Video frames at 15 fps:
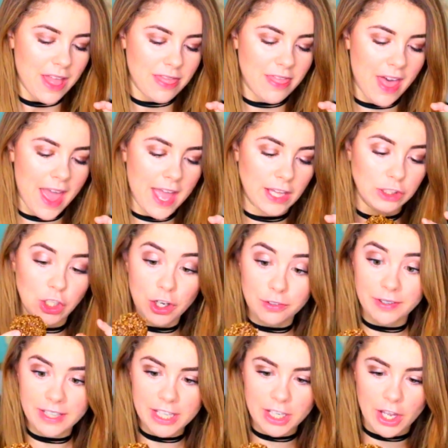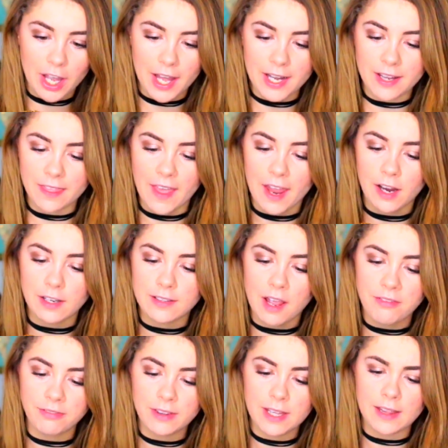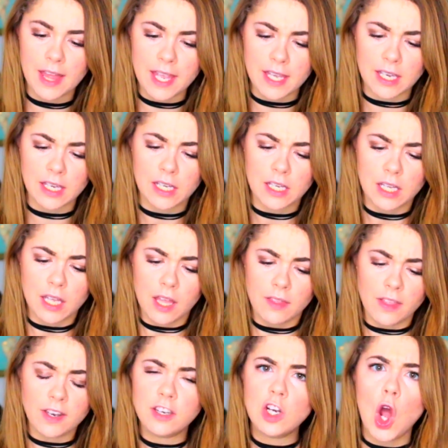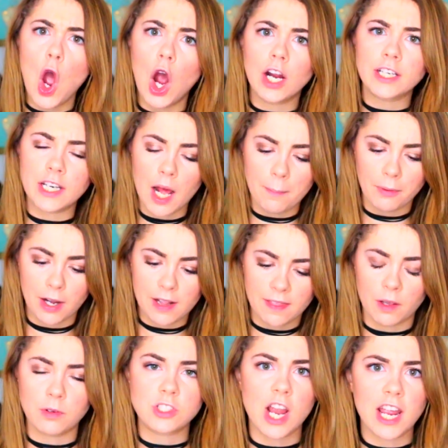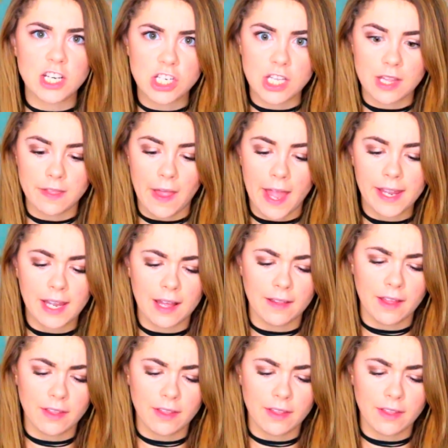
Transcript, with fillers: They look really good. They definitely like, they didn't harden up or anything, which I actually like. I